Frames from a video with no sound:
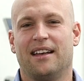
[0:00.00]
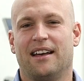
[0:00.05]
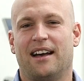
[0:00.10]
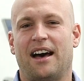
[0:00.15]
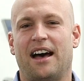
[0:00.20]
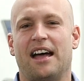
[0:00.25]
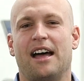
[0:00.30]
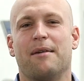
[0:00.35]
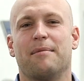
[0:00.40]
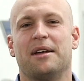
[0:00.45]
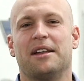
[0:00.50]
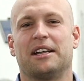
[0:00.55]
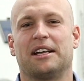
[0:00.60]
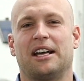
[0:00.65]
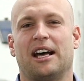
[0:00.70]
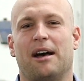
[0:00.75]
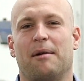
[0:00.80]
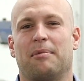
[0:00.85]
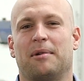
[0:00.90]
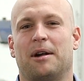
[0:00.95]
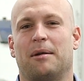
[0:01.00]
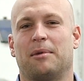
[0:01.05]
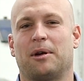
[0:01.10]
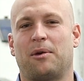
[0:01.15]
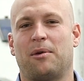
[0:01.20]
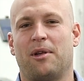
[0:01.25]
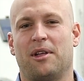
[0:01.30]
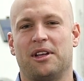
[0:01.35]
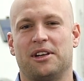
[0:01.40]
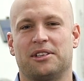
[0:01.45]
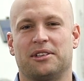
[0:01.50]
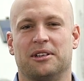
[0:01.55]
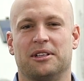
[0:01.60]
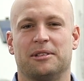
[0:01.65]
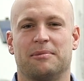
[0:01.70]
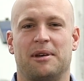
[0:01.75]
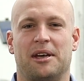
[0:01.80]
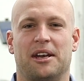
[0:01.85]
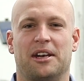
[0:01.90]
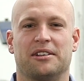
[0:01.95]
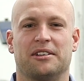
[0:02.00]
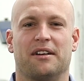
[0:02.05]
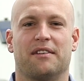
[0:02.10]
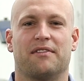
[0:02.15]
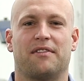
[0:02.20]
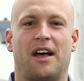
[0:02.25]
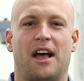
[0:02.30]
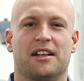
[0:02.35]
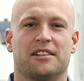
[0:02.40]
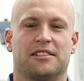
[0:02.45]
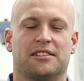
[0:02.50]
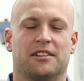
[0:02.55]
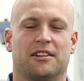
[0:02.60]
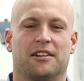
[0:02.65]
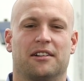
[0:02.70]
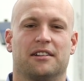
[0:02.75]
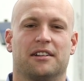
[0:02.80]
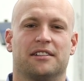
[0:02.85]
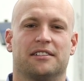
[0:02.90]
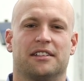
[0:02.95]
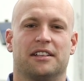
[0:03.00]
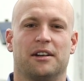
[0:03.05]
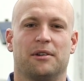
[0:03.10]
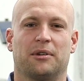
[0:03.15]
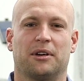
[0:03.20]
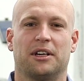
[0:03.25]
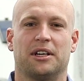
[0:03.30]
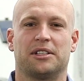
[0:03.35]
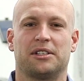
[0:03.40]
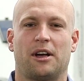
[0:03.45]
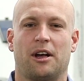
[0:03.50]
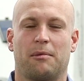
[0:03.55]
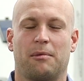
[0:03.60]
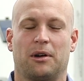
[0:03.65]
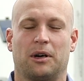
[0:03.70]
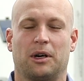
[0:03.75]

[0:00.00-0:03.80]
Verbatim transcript: Hi, I'm Andy Gopp and I'm a quality assurance manager at Fastenal, and today we're going to talk about